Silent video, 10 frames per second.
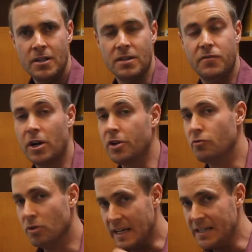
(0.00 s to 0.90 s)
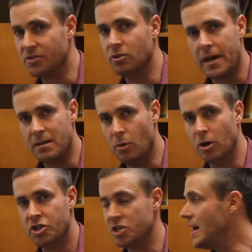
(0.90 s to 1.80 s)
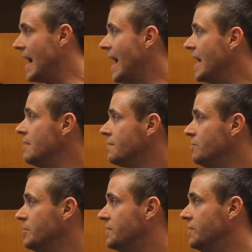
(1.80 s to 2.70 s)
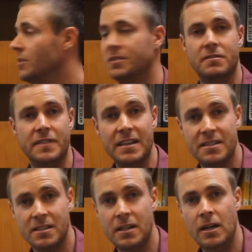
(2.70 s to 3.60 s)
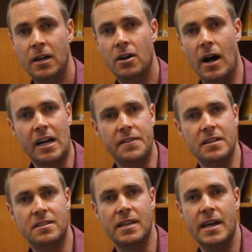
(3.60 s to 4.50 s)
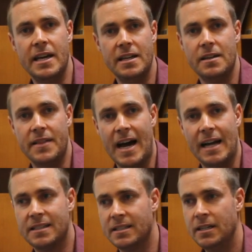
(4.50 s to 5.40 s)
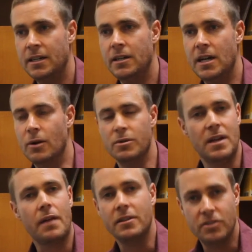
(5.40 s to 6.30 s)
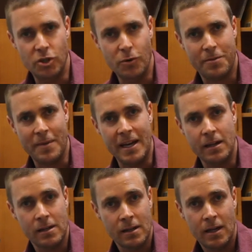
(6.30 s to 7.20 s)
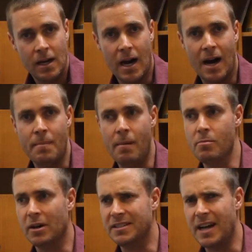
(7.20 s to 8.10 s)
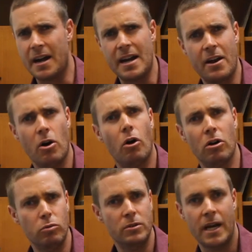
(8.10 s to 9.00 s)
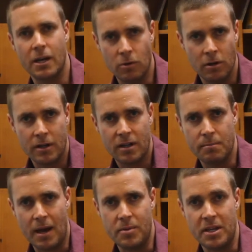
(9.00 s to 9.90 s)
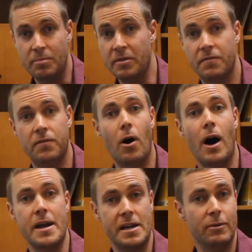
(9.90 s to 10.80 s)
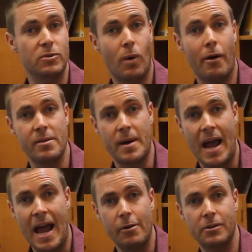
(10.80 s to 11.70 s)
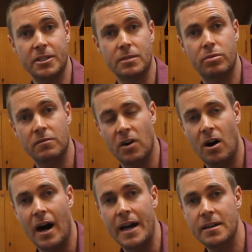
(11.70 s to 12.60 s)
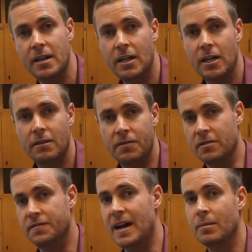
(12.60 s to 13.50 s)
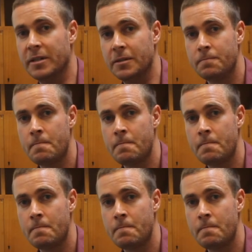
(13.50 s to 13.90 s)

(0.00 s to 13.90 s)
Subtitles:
So if I can release all that emotion I had from this first event, I can then see that it was nothing to do with me. Maybe my dad had a horrible day at work. Maybe he'd been fired and he was worried about how he was going to provide for the family.